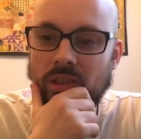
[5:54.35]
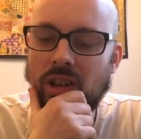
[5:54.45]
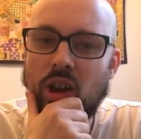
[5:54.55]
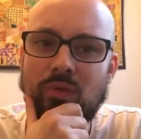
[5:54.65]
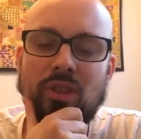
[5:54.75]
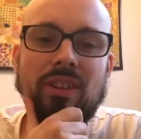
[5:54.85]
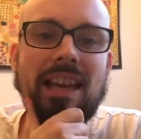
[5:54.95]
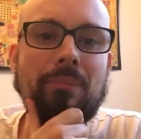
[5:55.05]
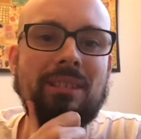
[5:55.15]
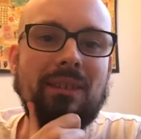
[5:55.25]
Often the
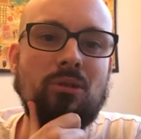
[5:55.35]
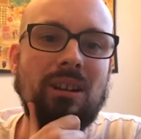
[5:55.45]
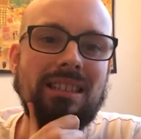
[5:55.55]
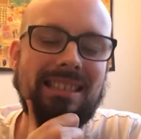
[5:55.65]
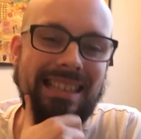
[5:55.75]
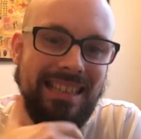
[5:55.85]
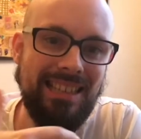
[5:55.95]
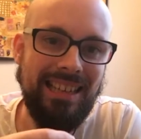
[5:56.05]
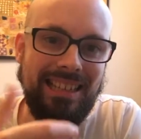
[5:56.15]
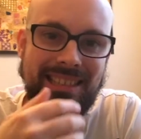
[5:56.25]
games have quite silly
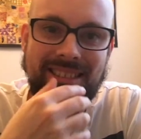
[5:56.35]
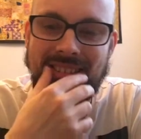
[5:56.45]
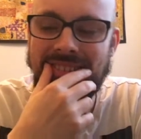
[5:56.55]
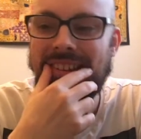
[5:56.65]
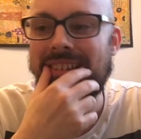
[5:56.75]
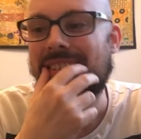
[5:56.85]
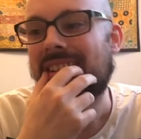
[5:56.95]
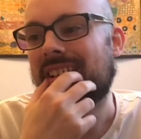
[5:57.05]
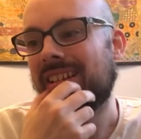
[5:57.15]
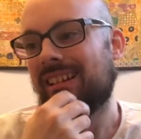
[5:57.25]
challenges.
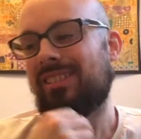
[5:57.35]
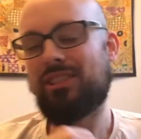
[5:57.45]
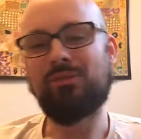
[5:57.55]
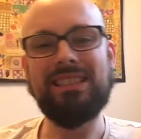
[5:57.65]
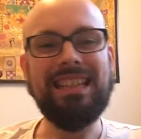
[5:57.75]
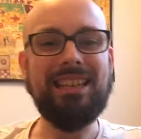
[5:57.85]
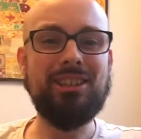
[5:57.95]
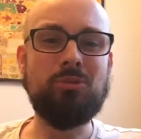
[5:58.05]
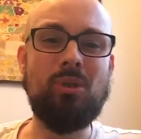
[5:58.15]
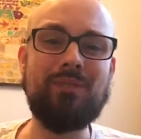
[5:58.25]
There's a
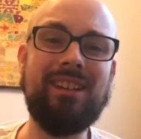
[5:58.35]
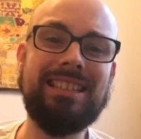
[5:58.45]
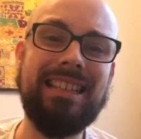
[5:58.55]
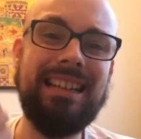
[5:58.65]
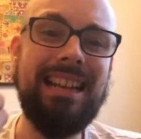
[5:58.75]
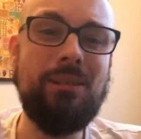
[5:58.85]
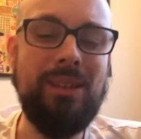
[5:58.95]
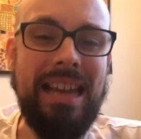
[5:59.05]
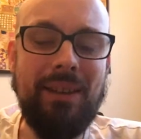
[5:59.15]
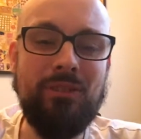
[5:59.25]
ridiculous one in Ratchet & Clank where
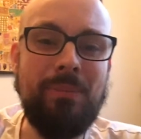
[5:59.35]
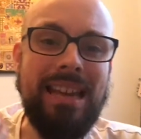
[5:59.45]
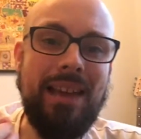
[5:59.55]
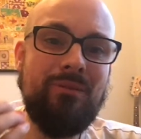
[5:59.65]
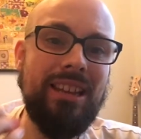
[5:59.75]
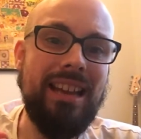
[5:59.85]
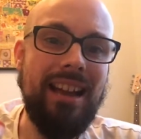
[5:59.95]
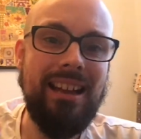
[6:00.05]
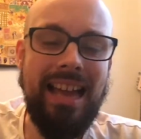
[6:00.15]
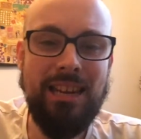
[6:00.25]
you have to make every
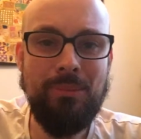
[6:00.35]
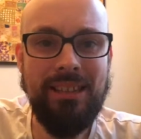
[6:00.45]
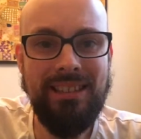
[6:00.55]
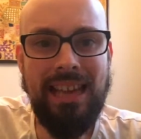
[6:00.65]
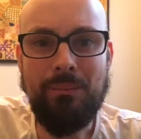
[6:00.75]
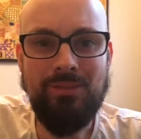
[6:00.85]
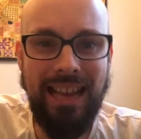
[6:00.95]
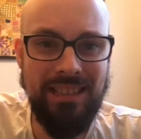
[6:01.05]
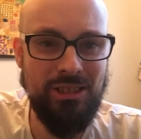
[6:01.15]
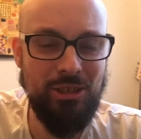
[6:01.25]
enemy in the game
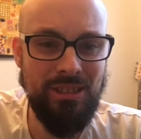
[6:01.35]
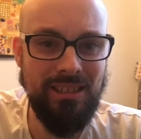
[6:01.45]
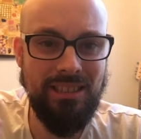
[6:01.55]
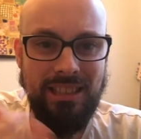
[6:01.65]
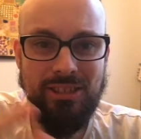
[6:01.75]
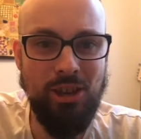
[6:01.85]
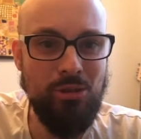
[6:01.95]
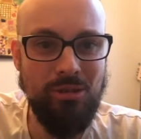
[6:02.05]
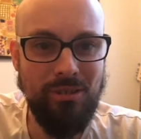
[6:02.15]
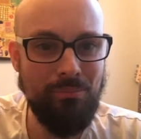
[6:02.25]
dance using the
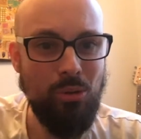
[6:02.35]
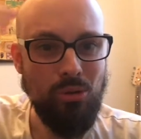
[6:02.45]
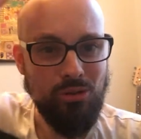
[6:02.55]
disco ball